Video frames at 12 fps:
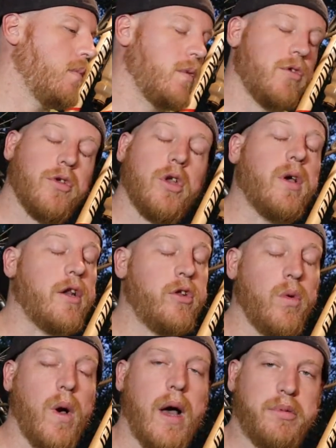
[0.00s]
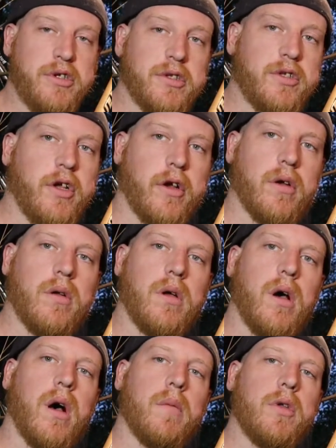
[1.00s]
So you got two options here.
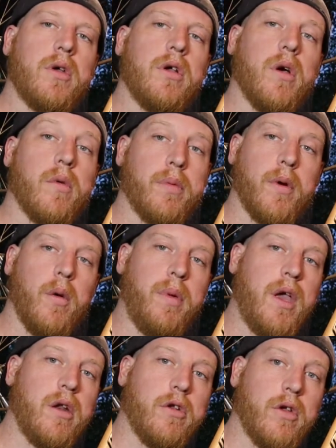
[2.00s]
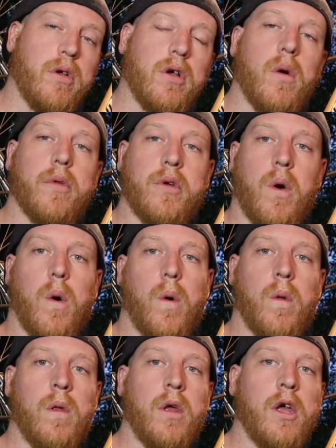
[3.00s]
You can go with propane or you can go with coal.